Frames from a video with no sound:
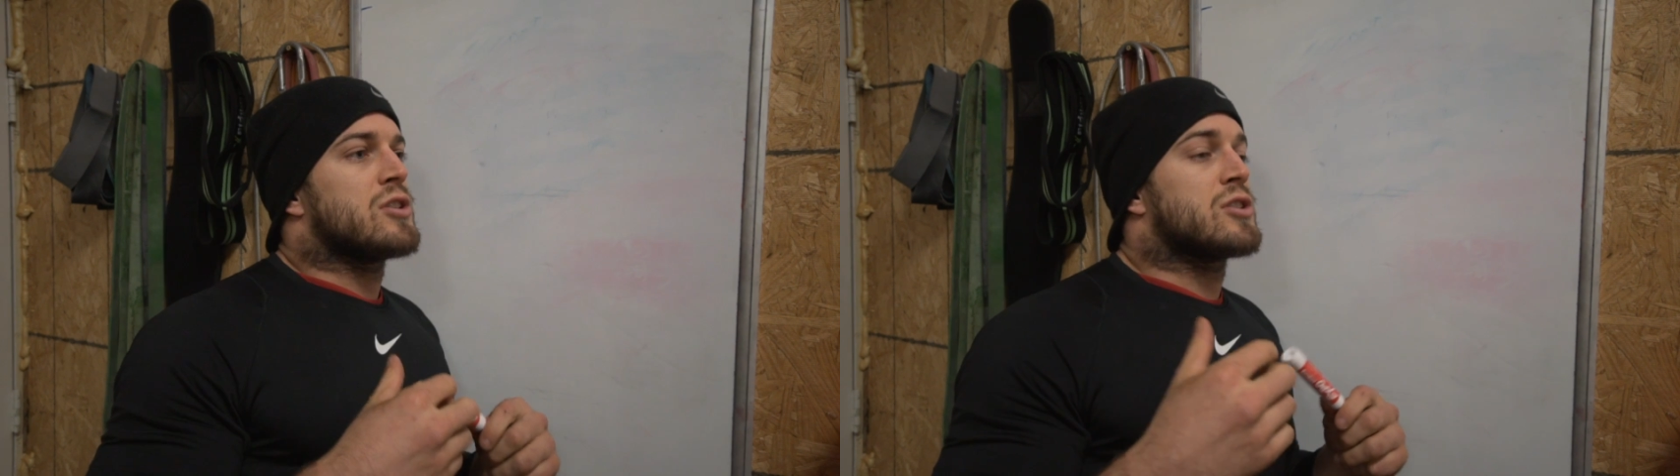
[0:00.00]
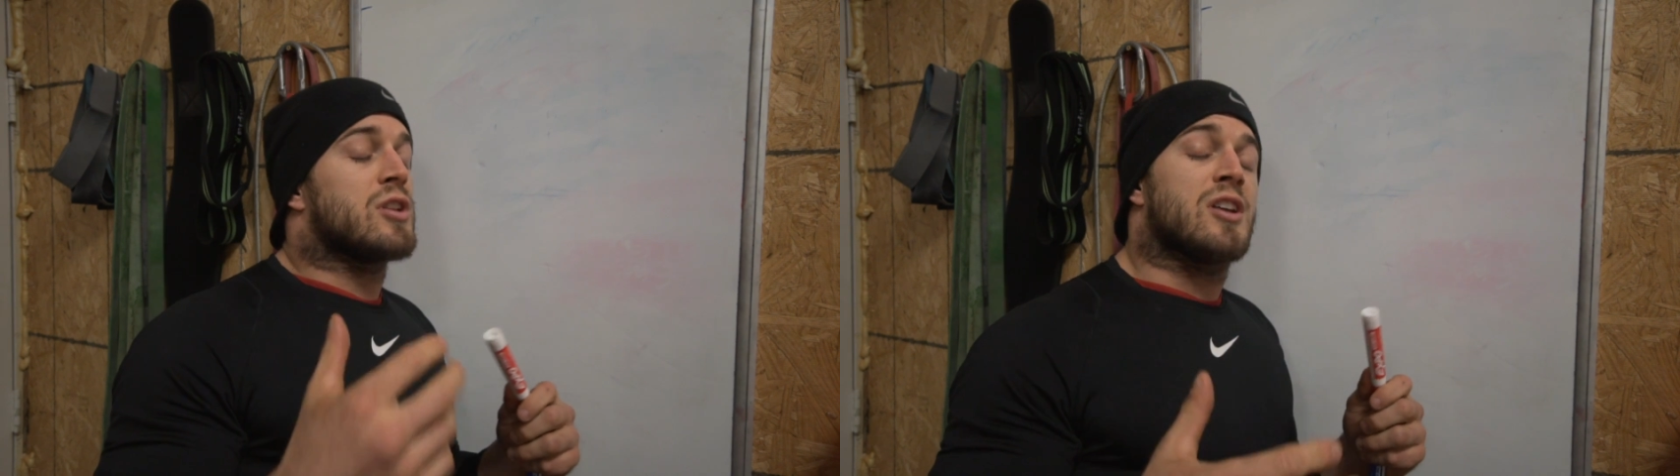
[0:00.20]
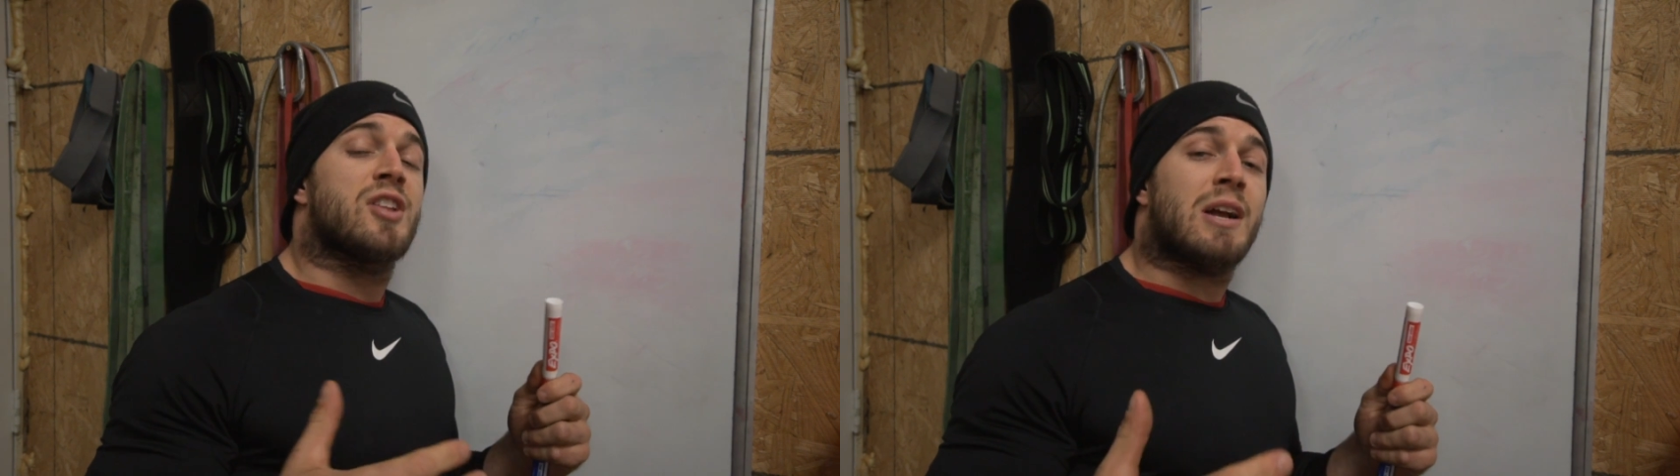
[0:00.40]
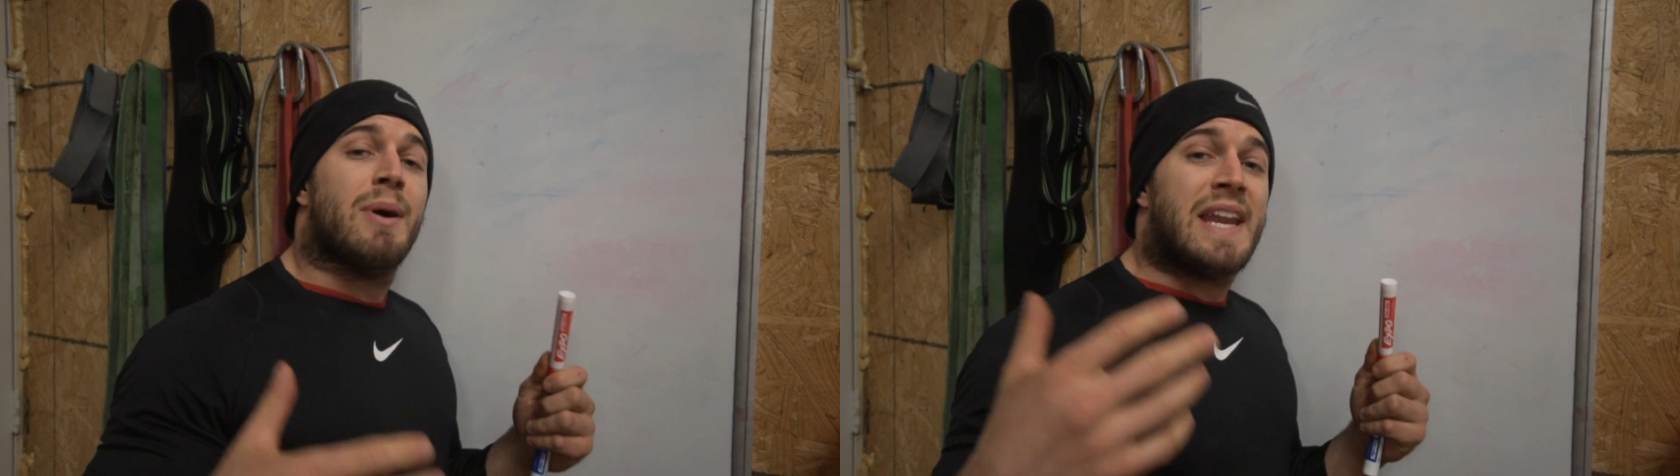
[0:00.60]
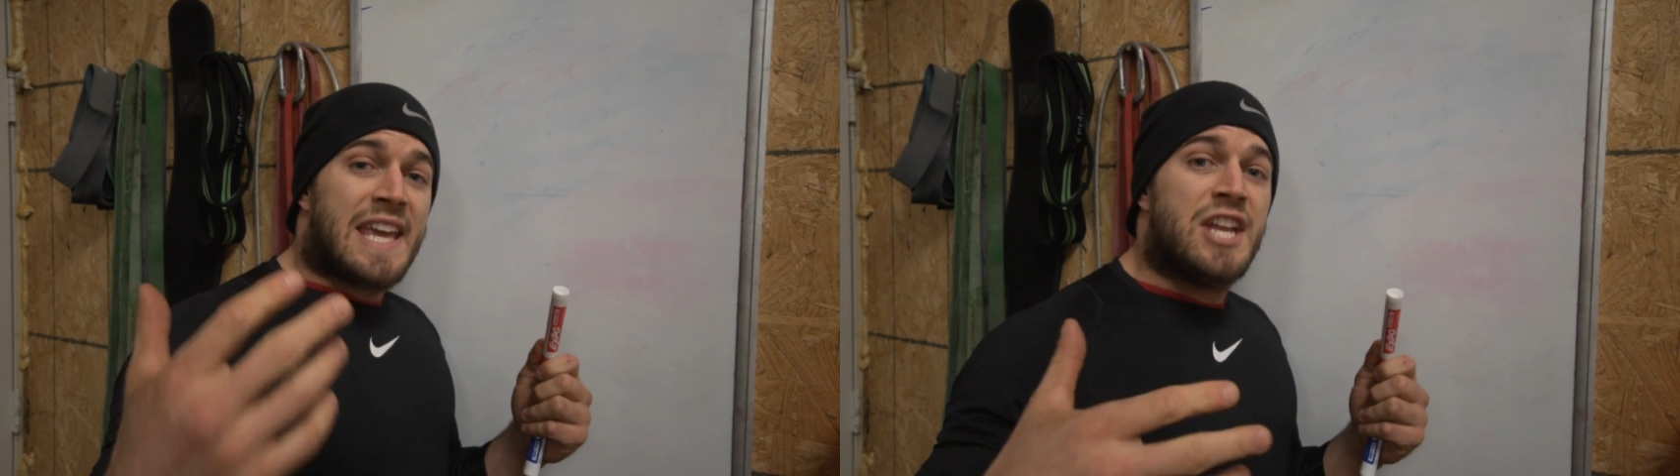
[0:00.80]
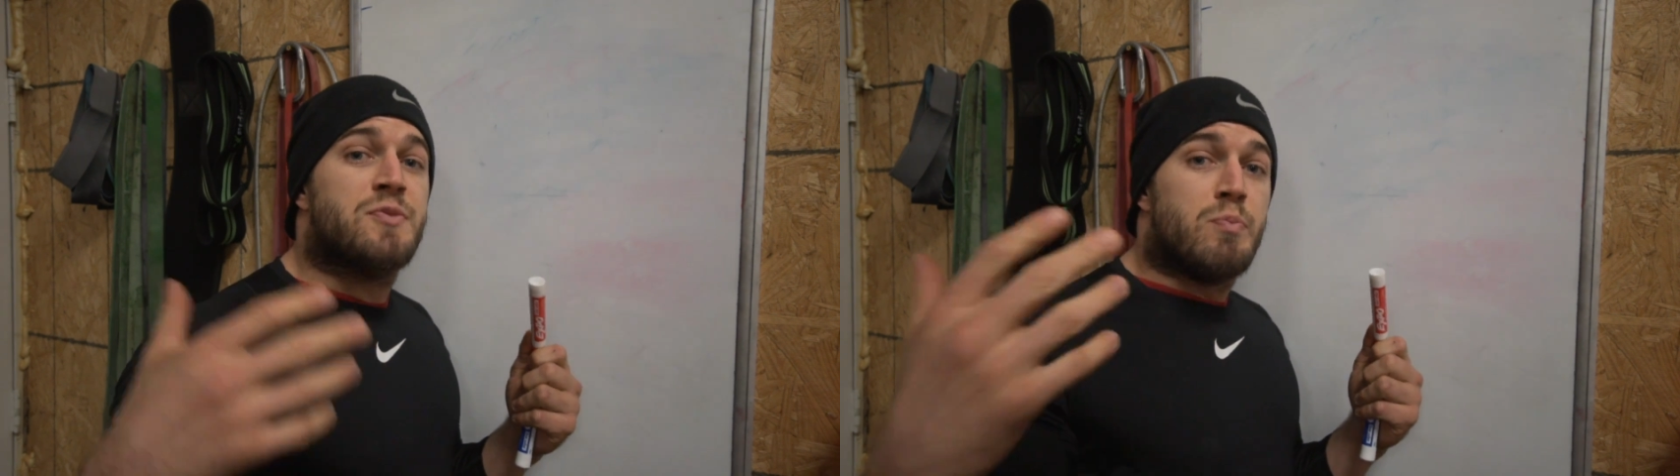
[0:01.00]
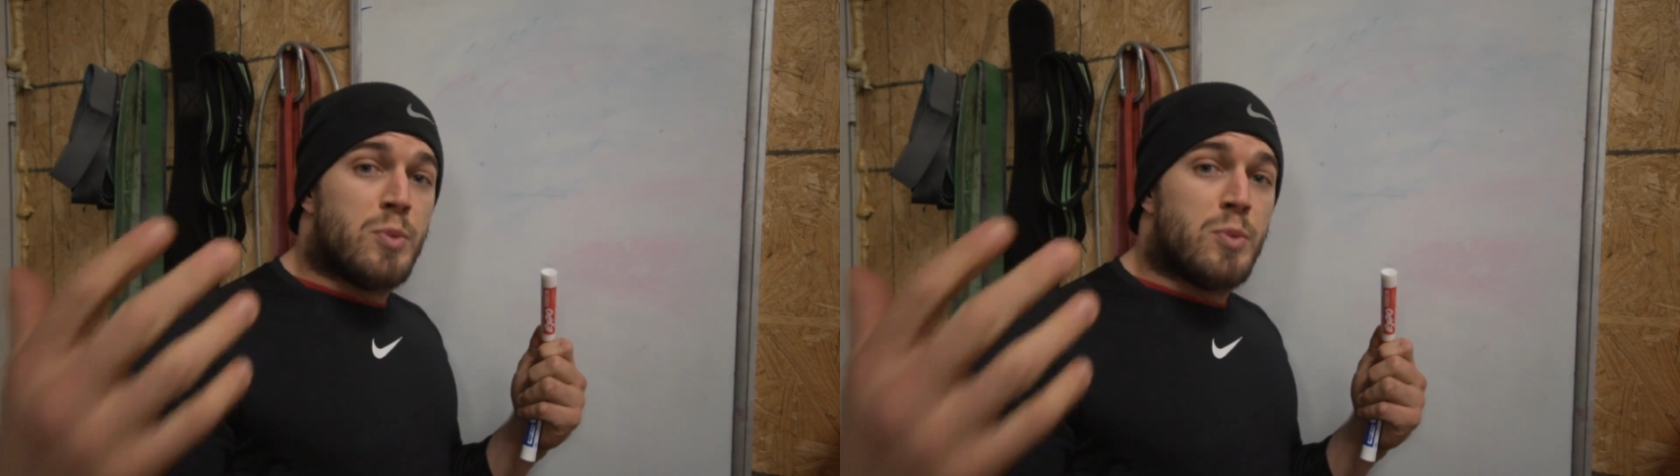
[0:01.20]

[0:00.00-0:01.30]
So let's talk about each